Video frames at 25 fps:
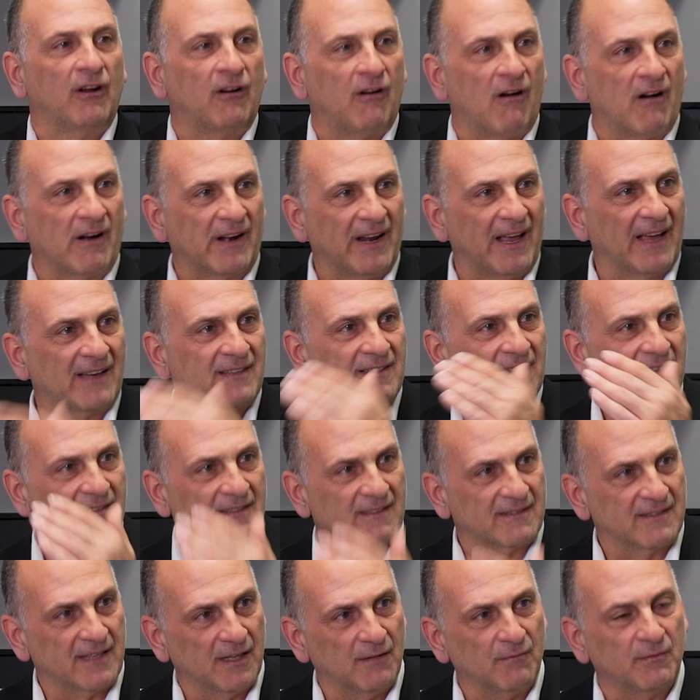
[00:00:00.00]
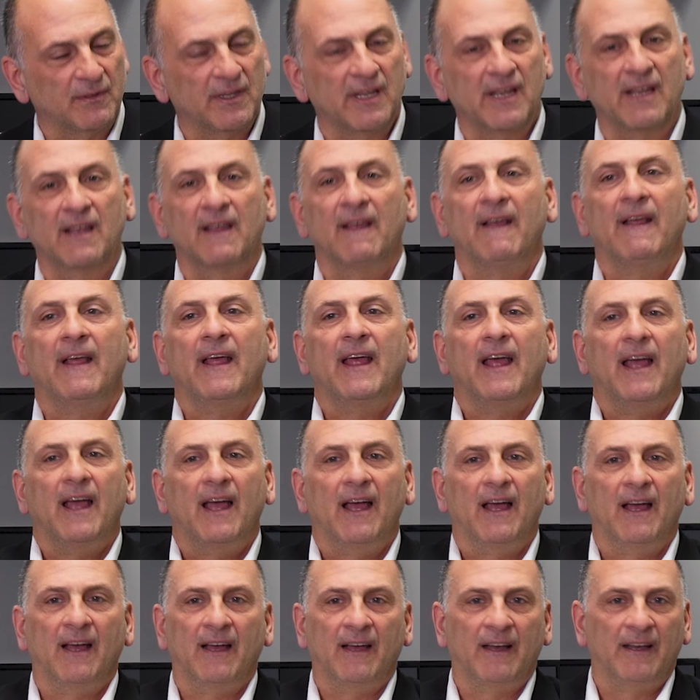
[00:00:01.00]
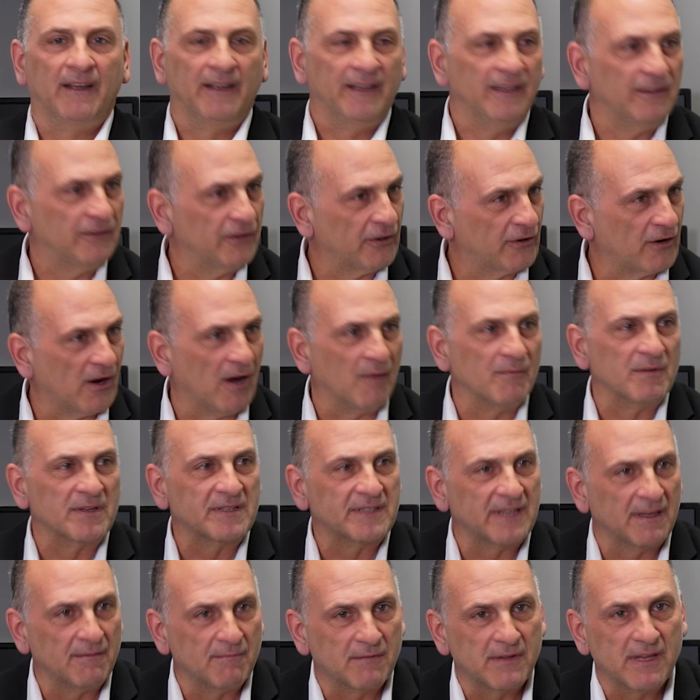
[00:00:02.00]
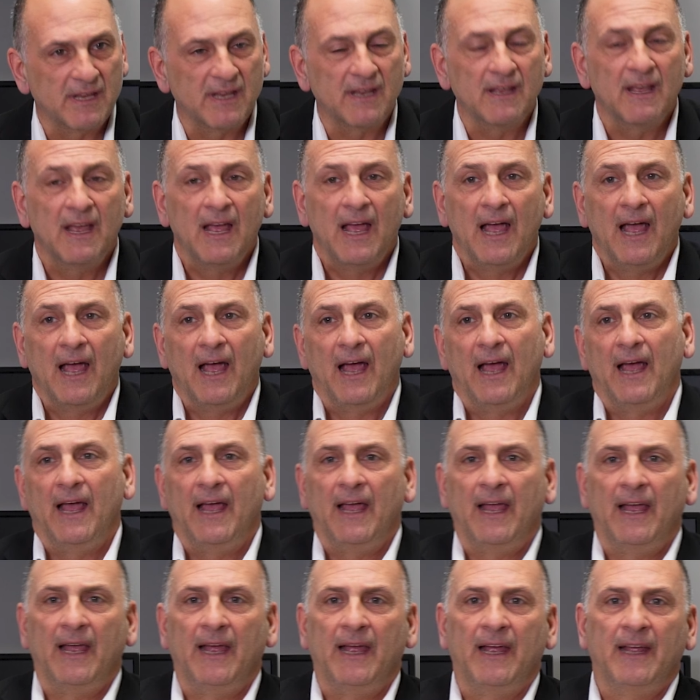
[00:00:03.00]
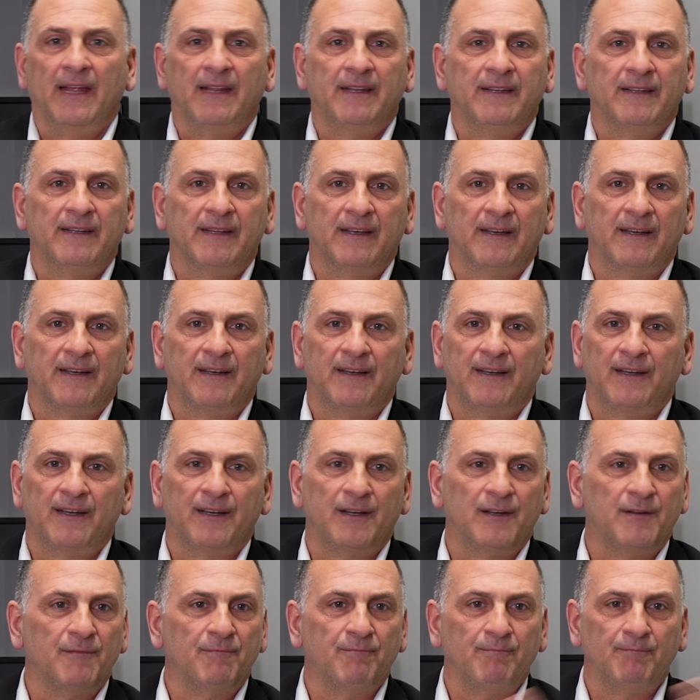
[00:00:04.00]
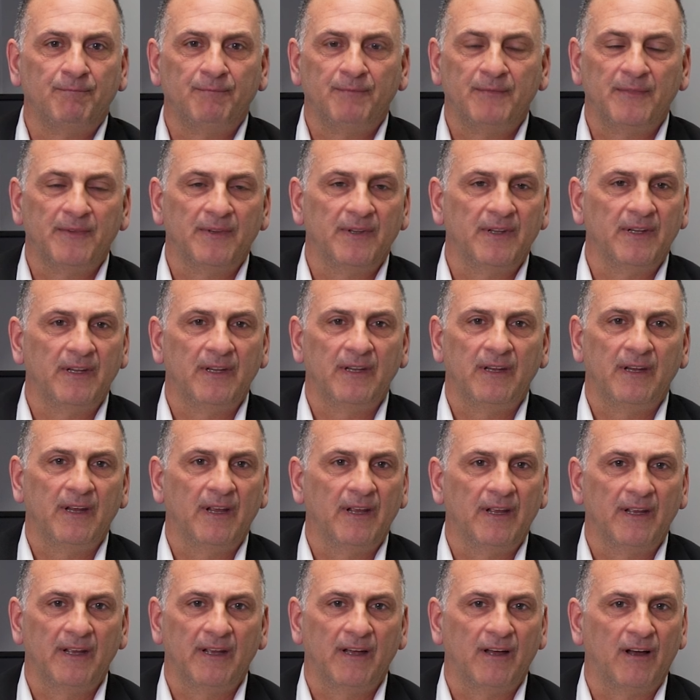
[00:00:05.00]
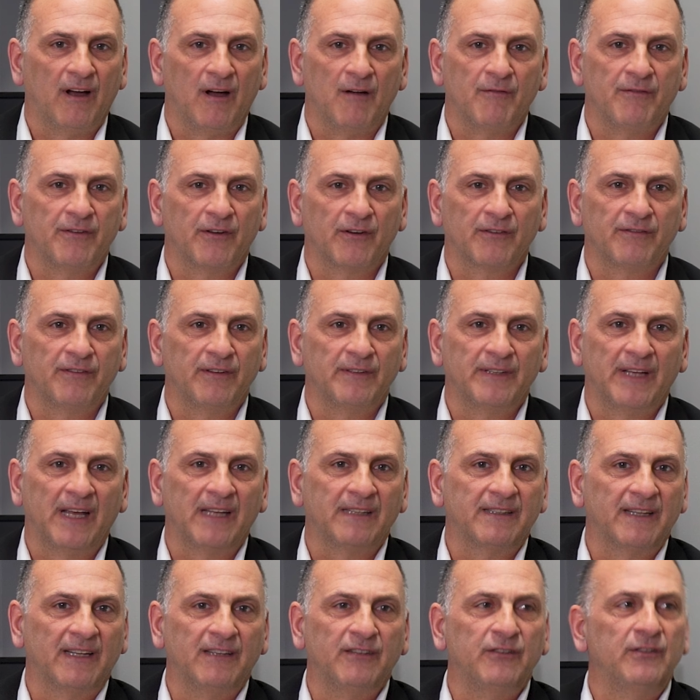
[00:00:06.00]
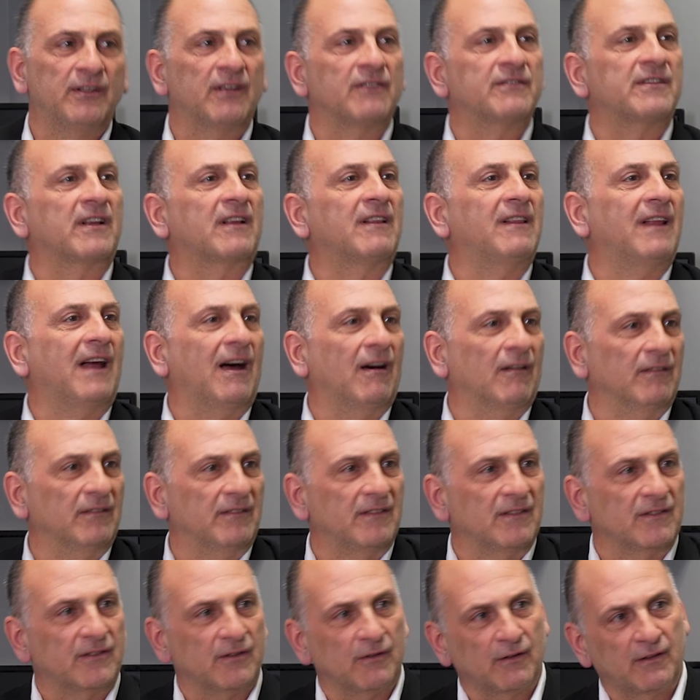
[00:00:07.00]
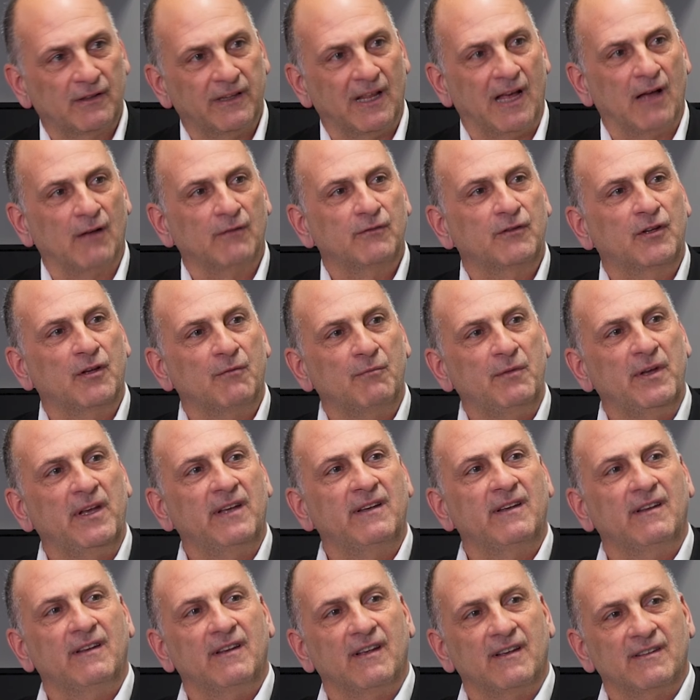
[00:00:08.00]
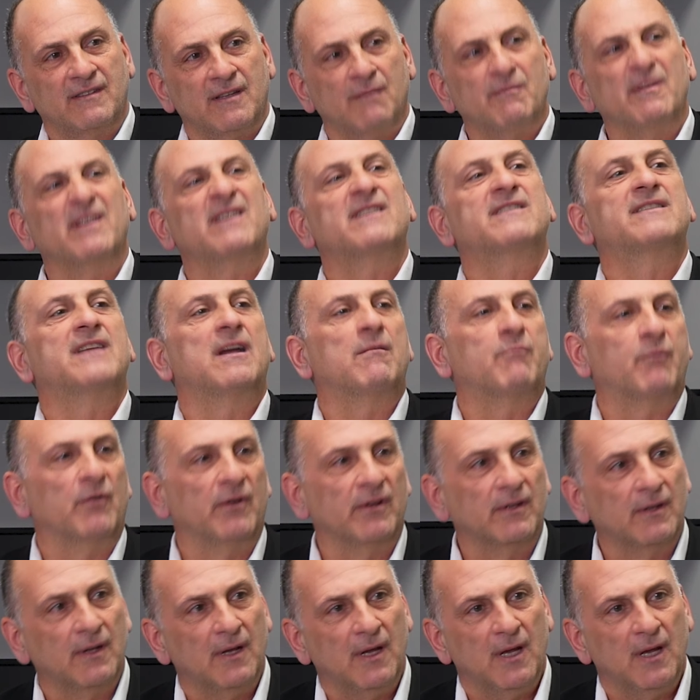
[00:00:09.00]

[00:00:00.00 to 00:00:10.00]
Card access, the same thing. Uh, intercom, the same thing. And um, apart from that, then there's a cloud. So cloud could be something separate